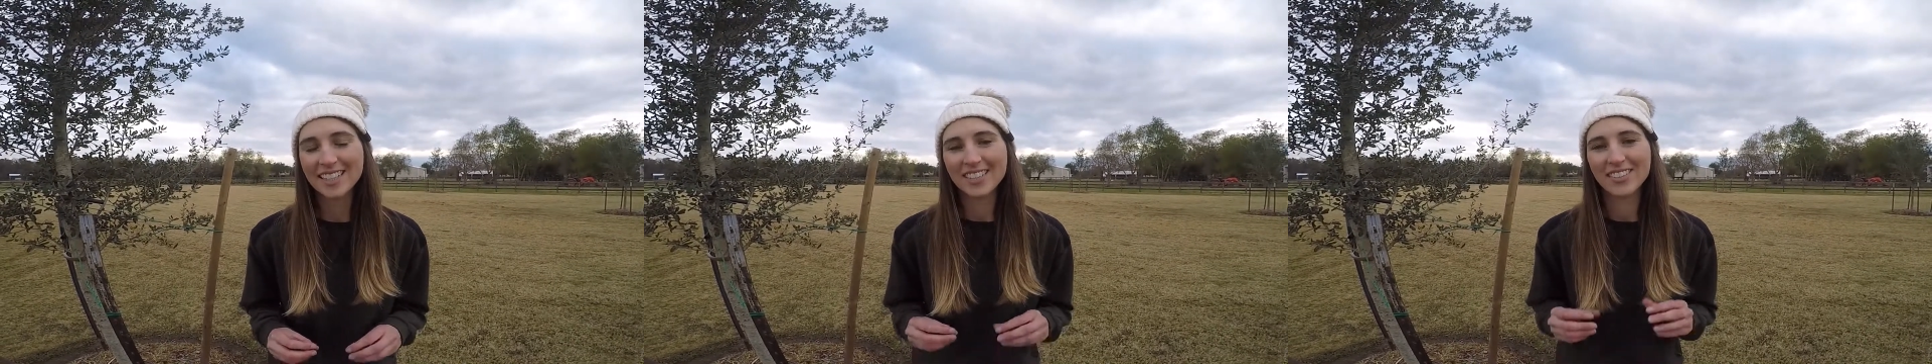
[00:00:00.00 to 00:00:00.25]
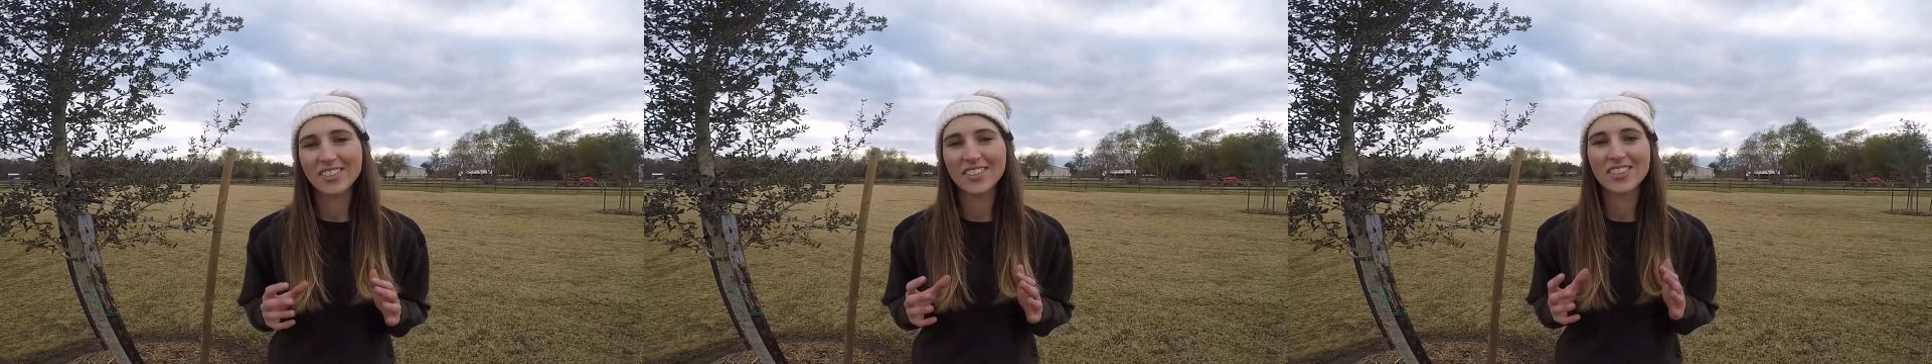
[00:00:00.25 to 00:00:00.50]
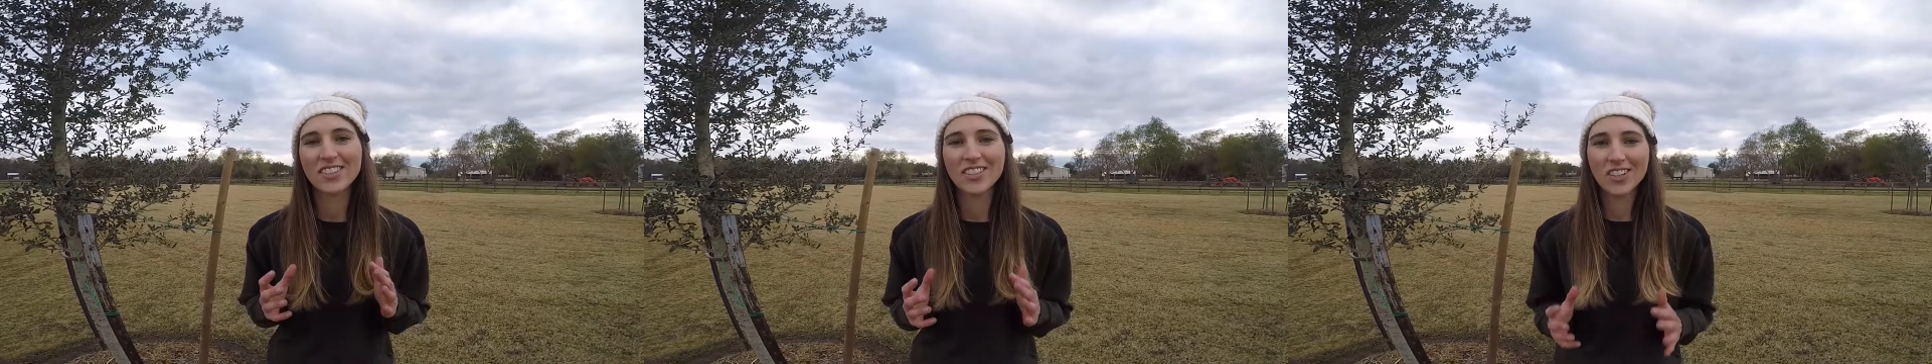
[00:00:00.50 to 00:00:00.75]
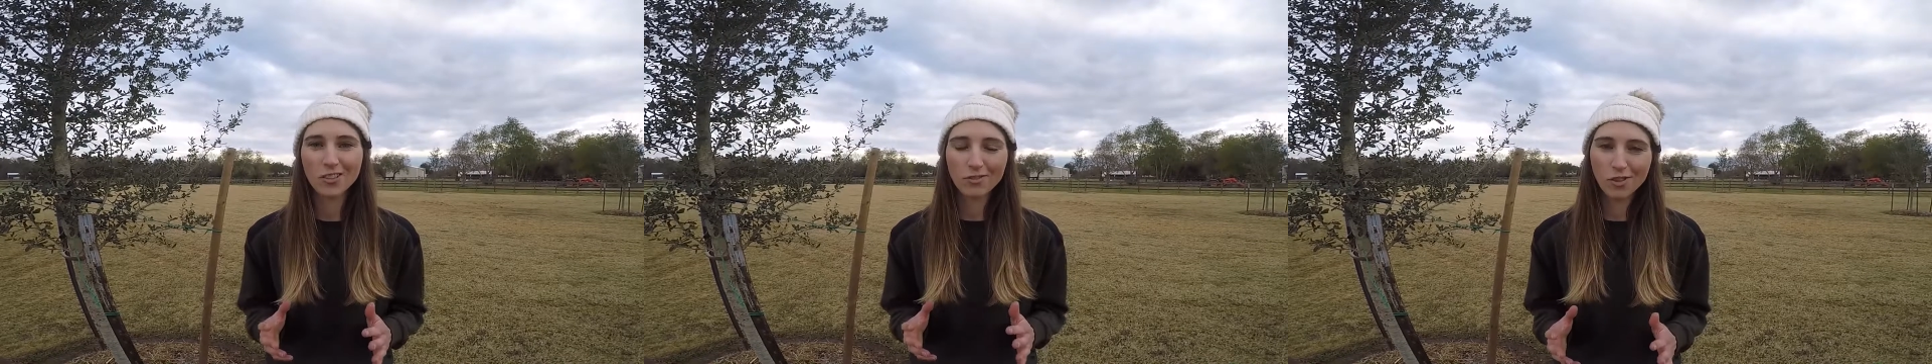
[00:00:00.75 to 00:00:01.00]
which is
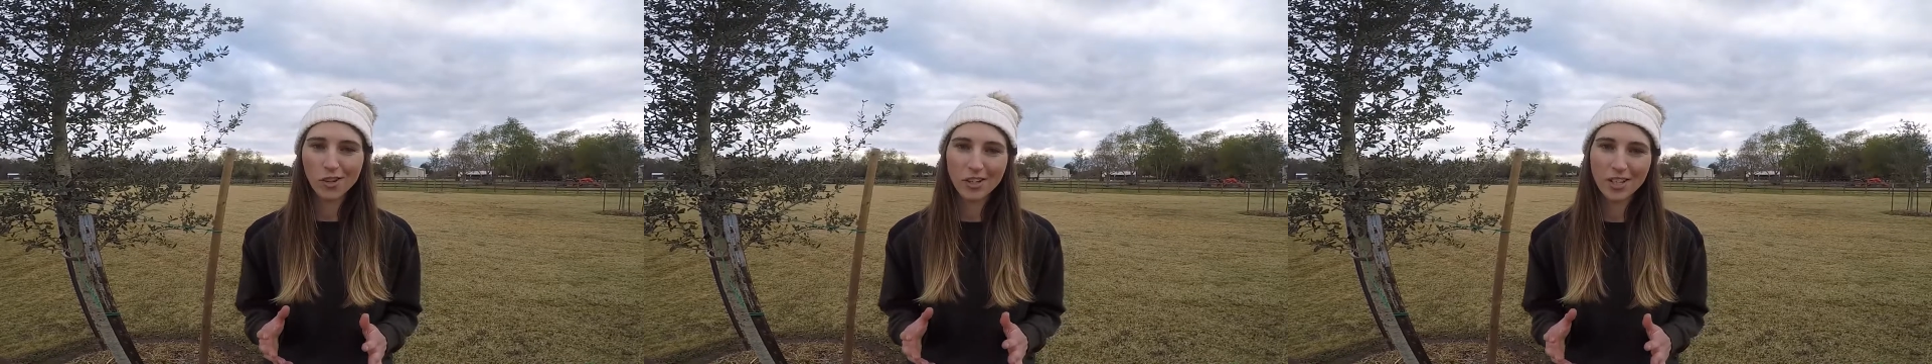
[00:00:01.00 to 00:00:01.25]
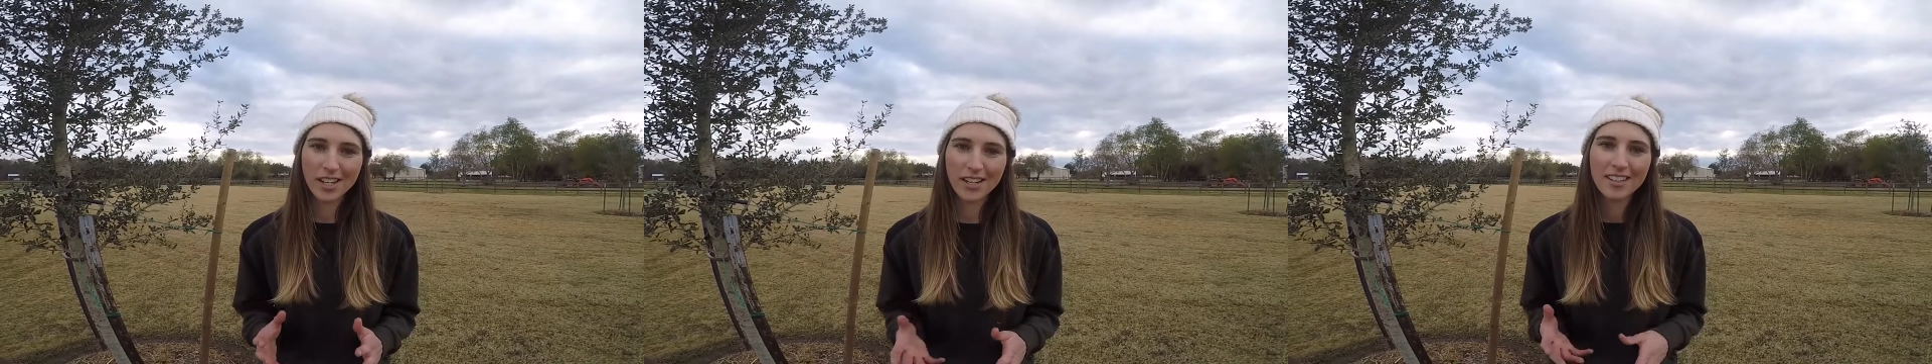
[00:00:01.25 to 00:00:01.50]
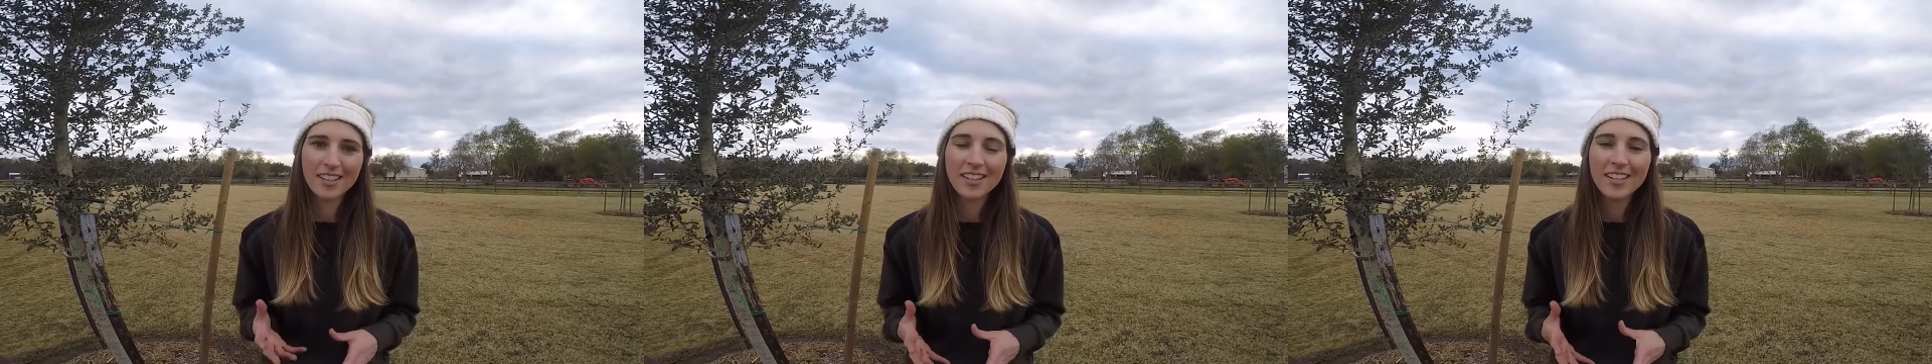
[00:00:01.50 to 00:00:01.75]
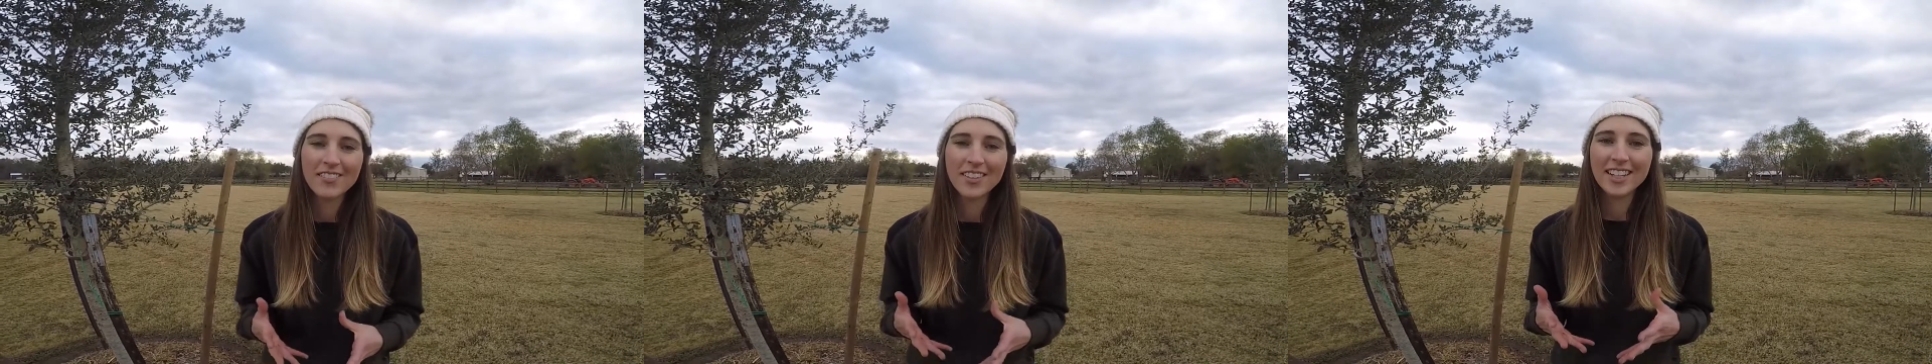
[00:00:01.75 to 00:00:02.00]
so unfortunate
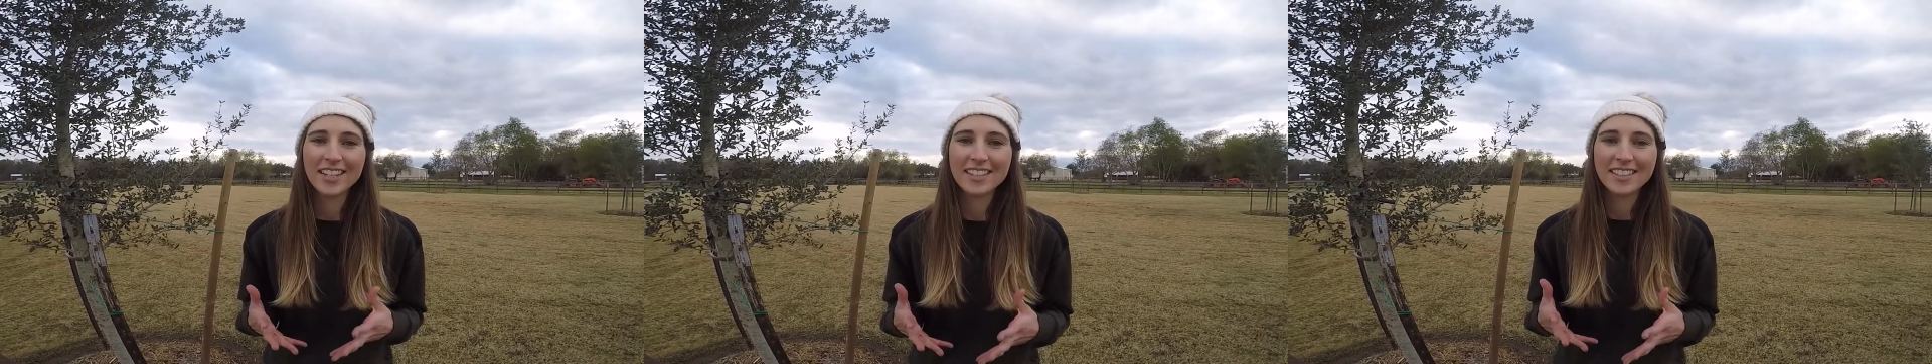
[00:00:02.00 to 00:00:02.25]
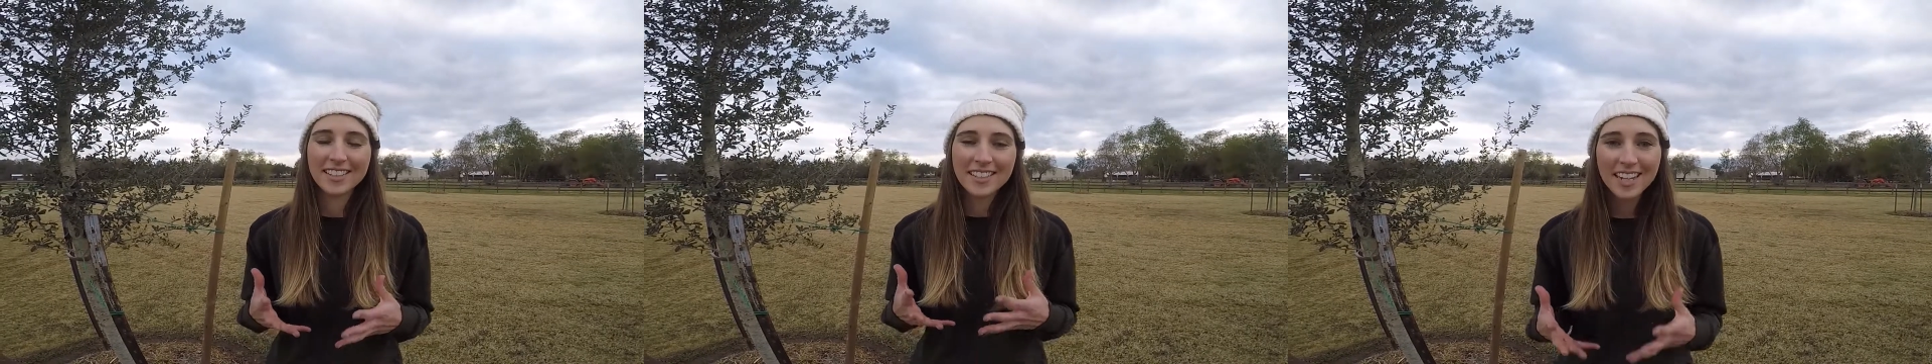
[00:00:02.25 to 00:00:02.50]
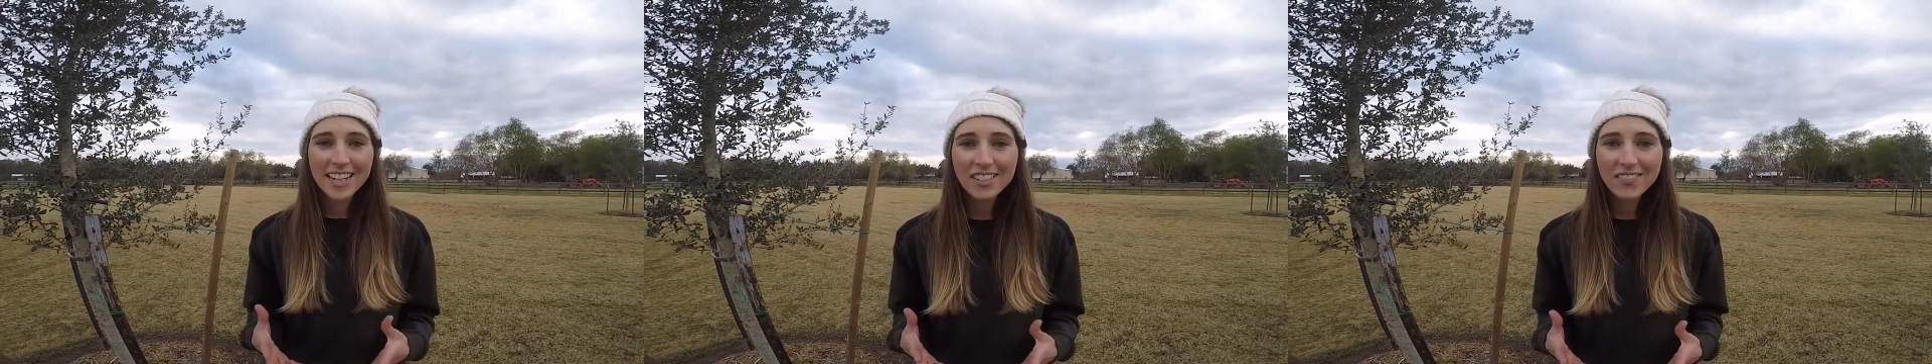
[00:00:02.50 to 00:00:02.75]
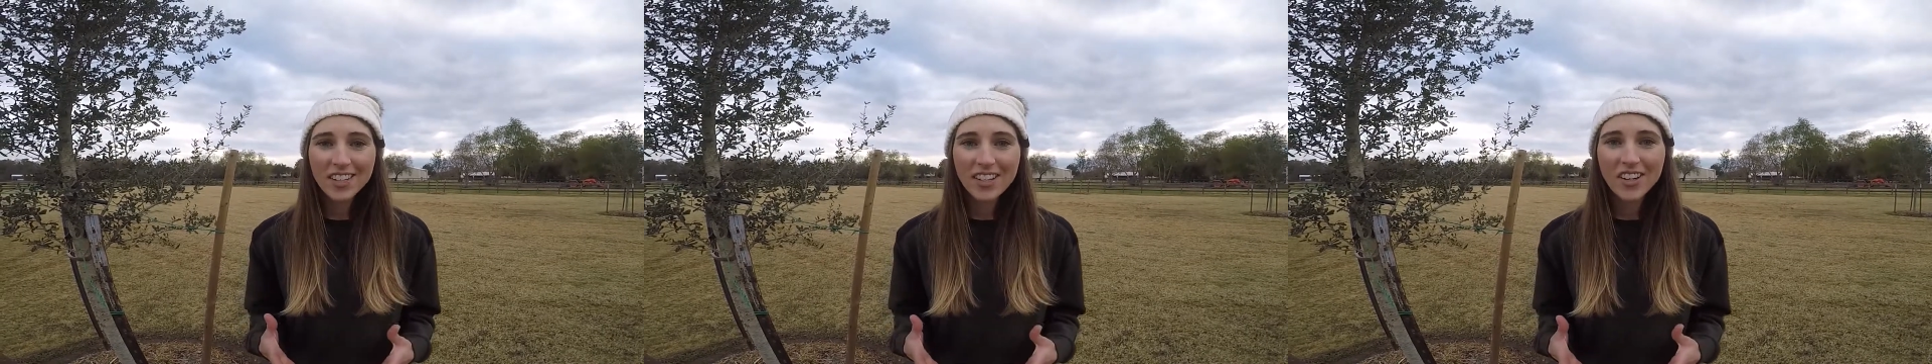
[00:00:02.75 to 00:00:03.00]
because in today's
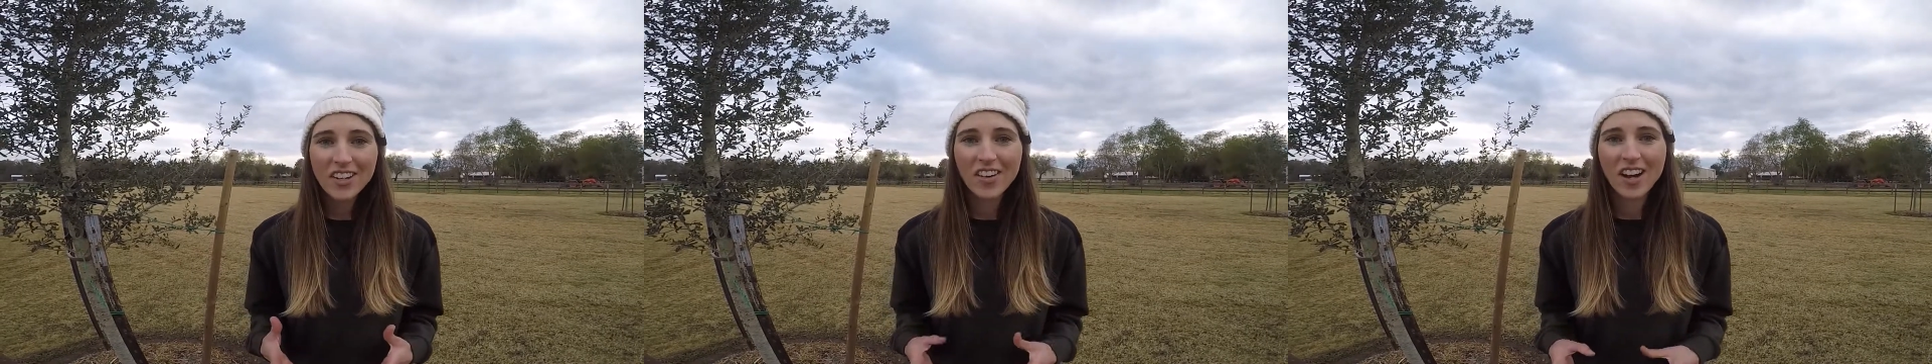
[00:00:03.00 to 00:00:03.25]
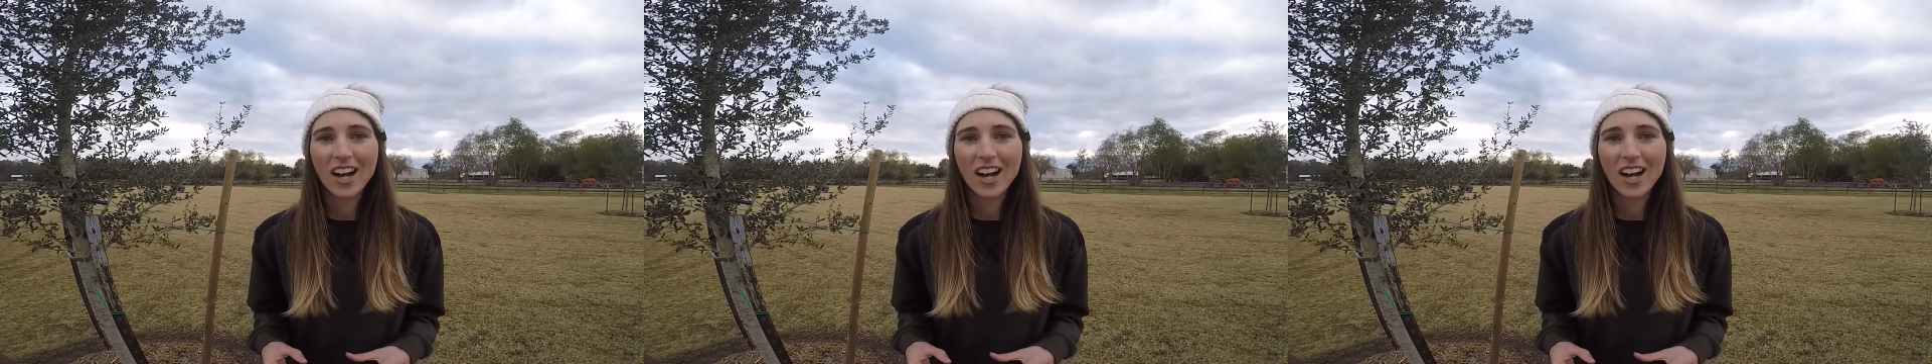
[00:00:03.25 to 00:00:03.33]
video